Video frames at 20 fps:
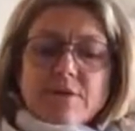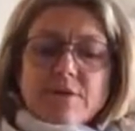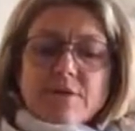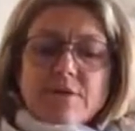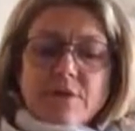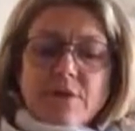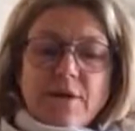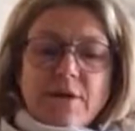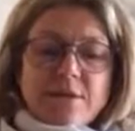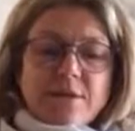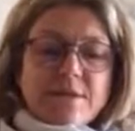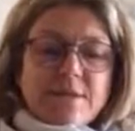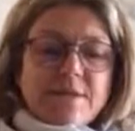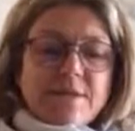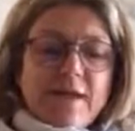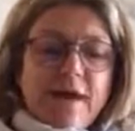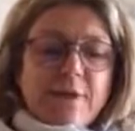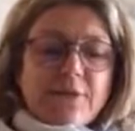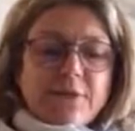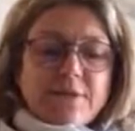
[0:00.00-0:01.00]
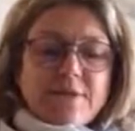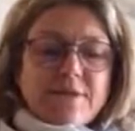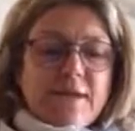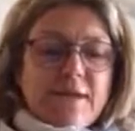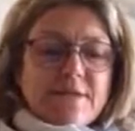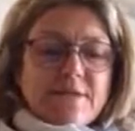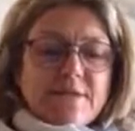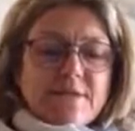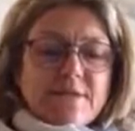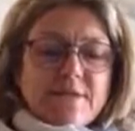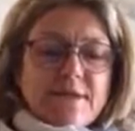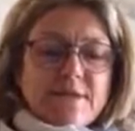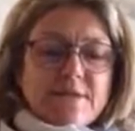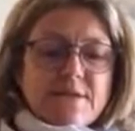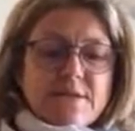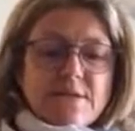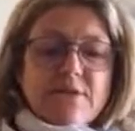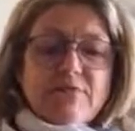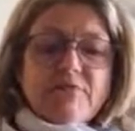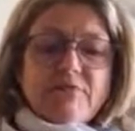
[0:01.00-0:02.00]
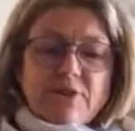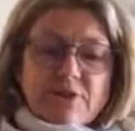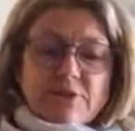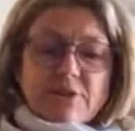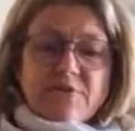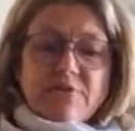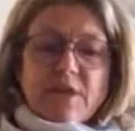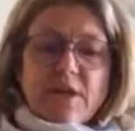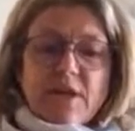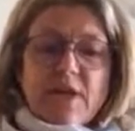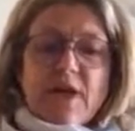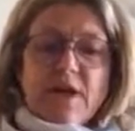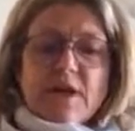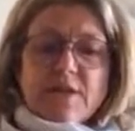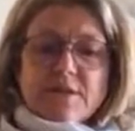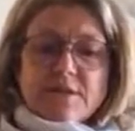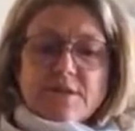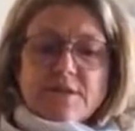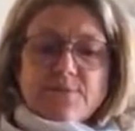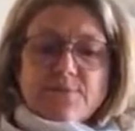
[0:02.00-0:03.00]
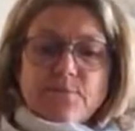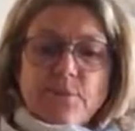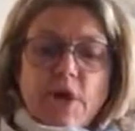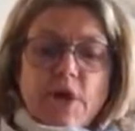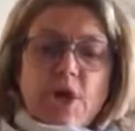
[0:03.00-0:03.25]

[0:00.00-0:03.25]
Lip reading: was doing his stoutness exercises in front of the glass.